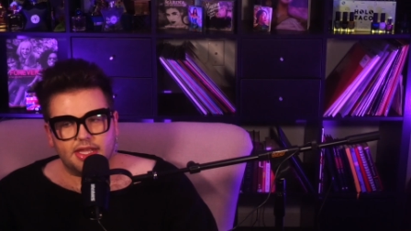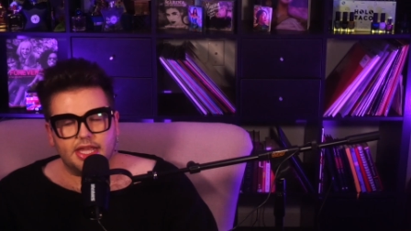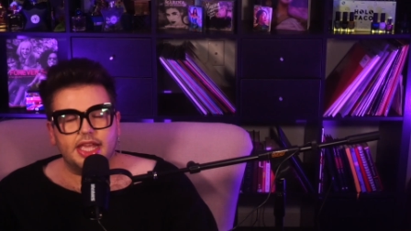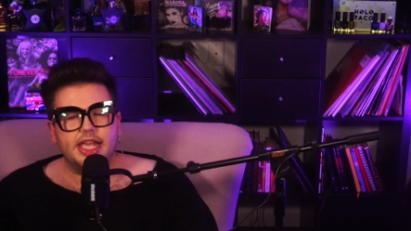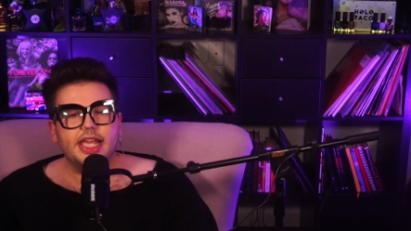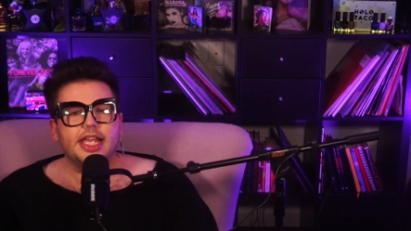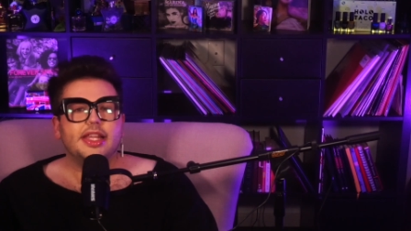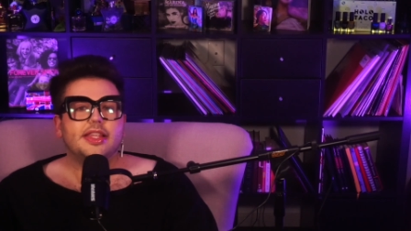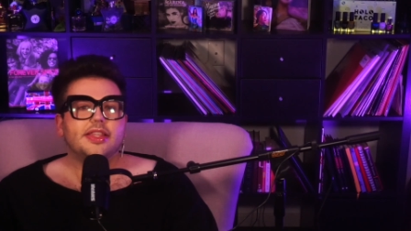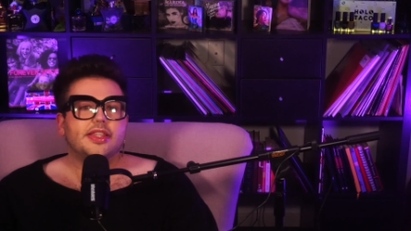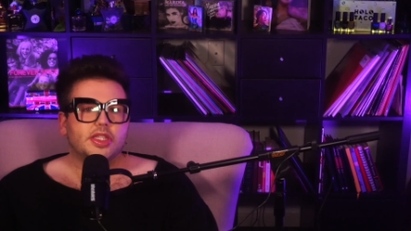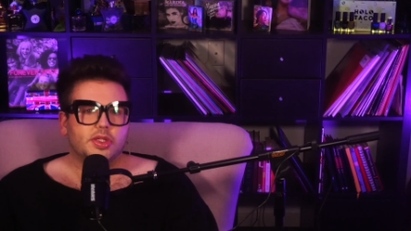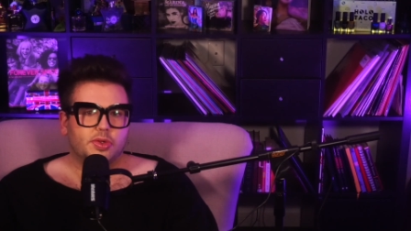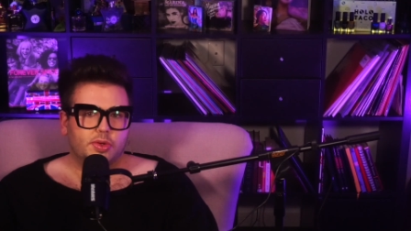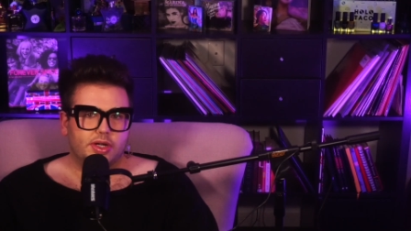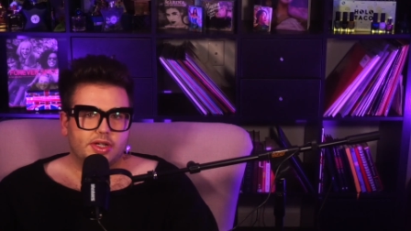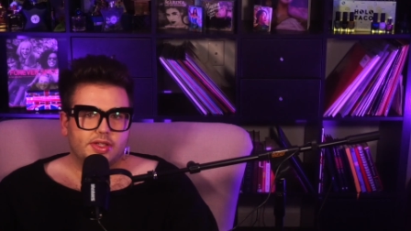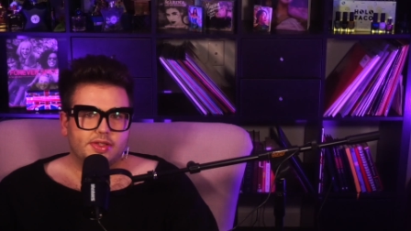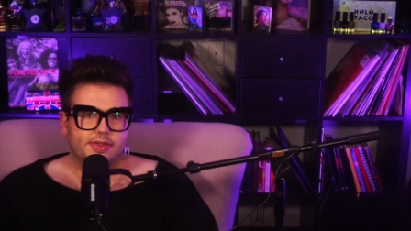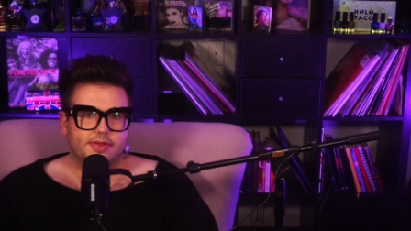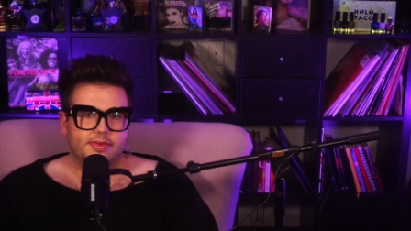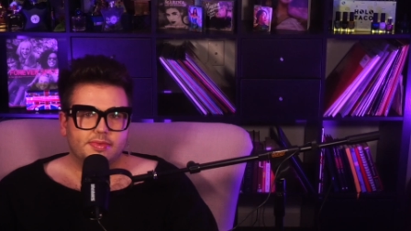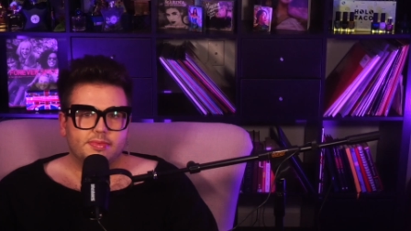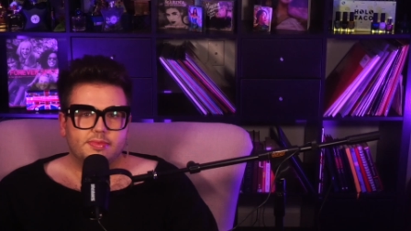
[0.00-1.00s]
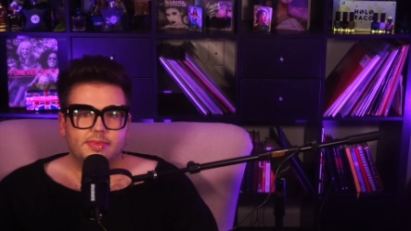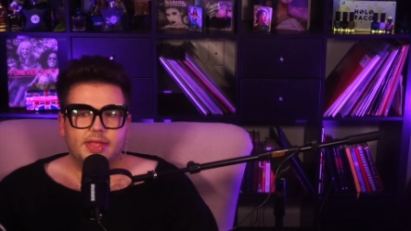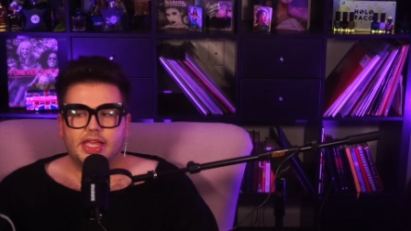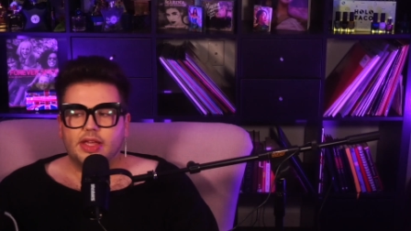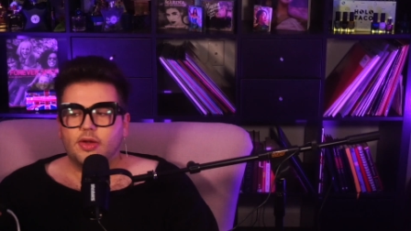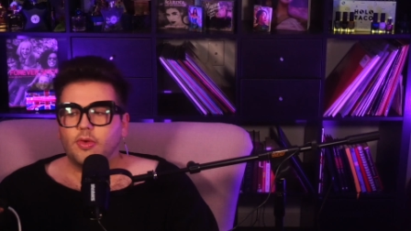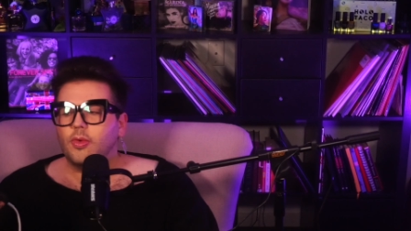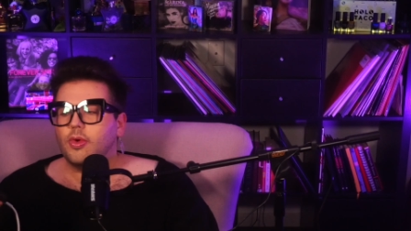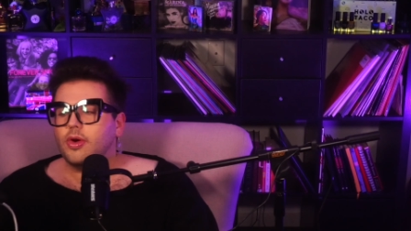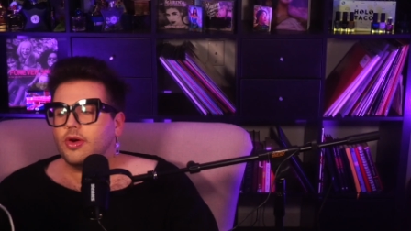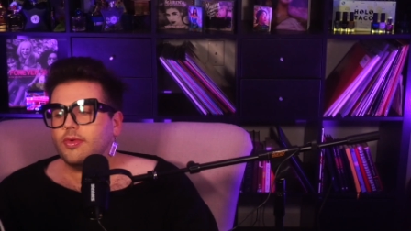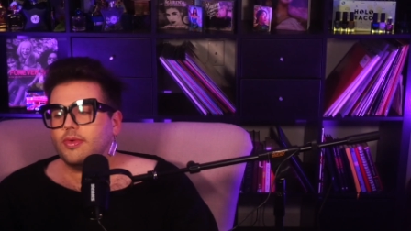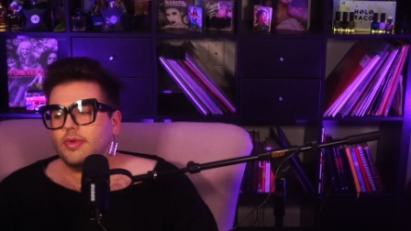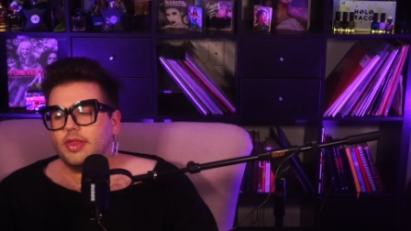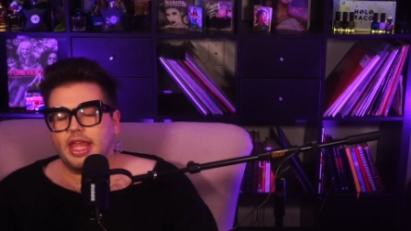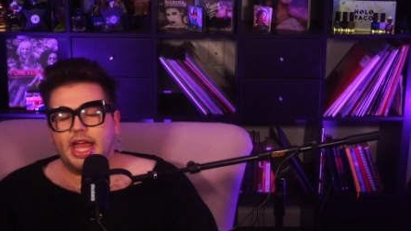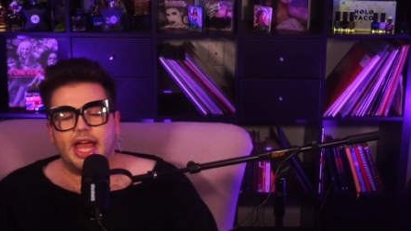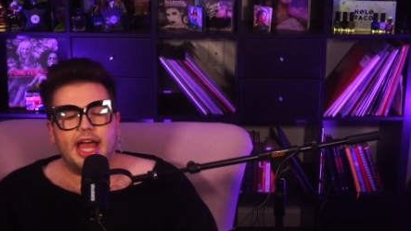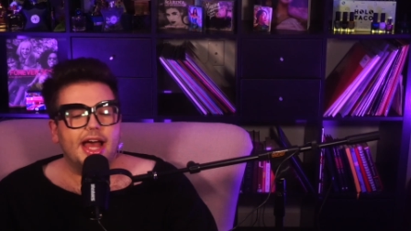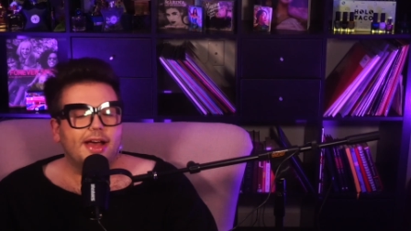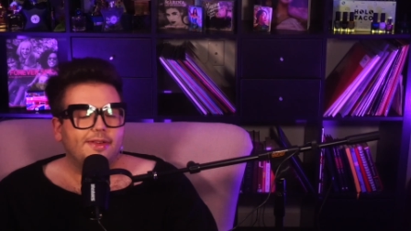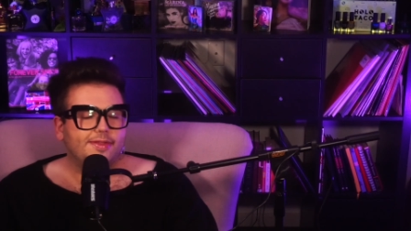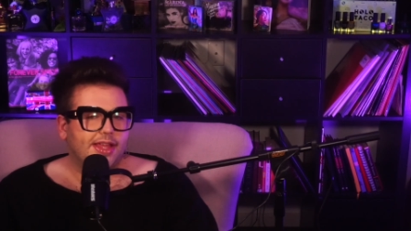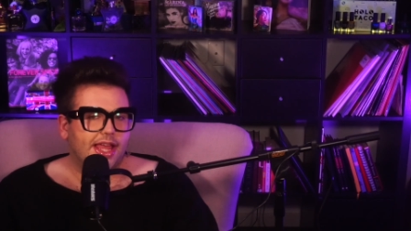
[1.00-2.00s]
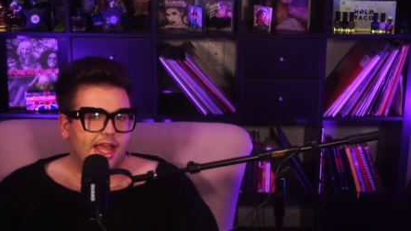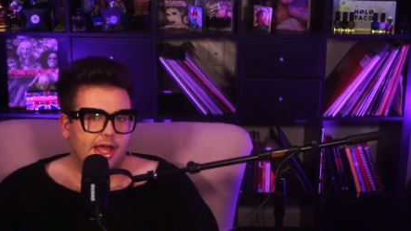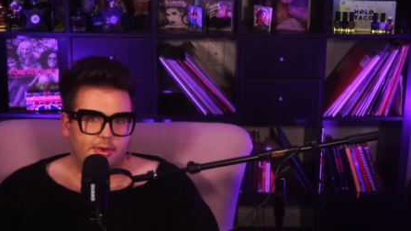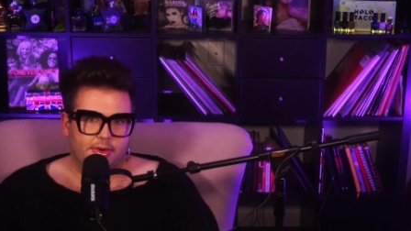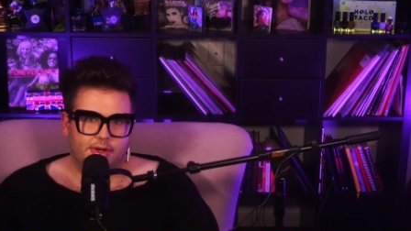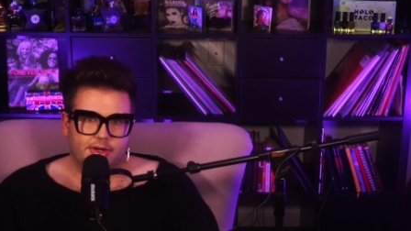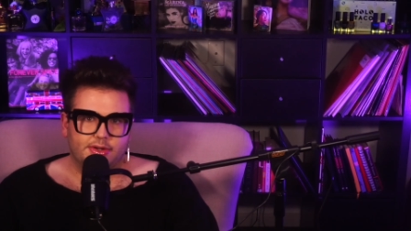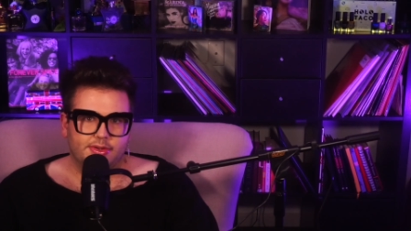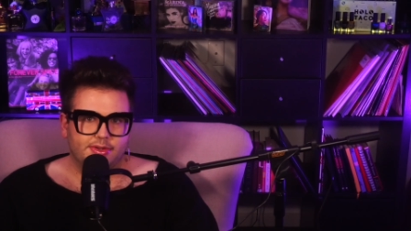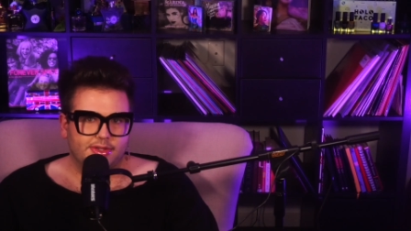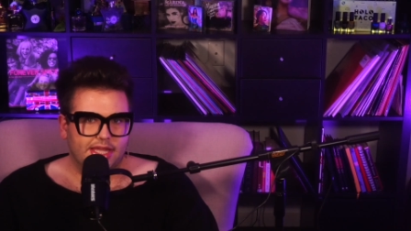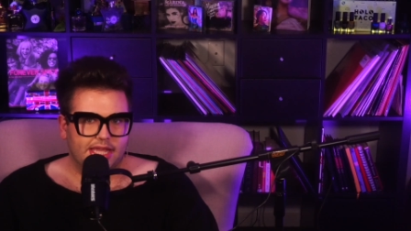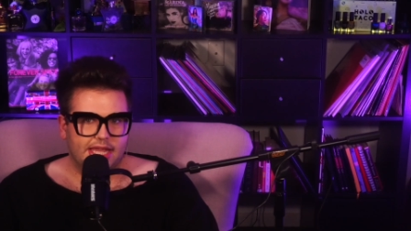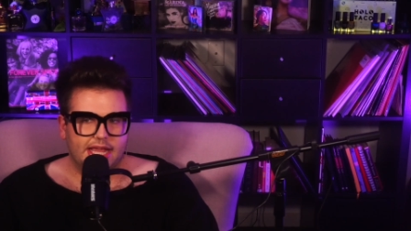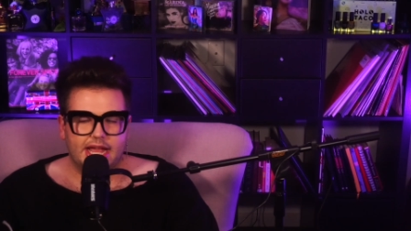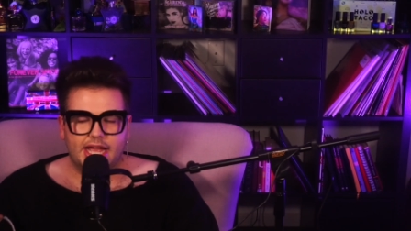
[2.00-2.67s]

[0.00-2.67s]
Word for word: in stores like or that have counters like